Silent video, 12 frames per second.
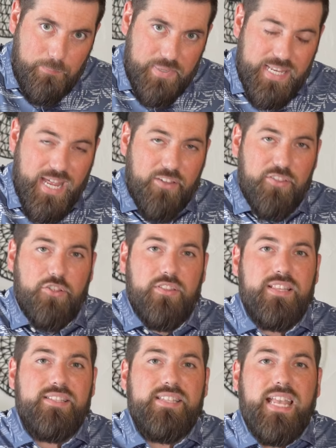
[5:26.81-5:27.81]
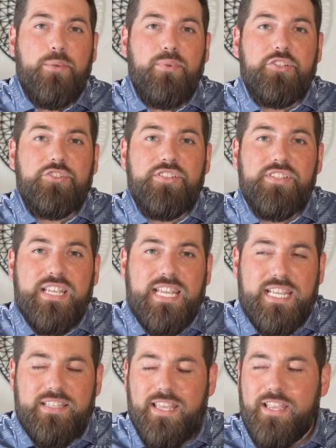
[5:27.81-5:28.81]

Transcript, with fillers: but now they're the sandwich scene.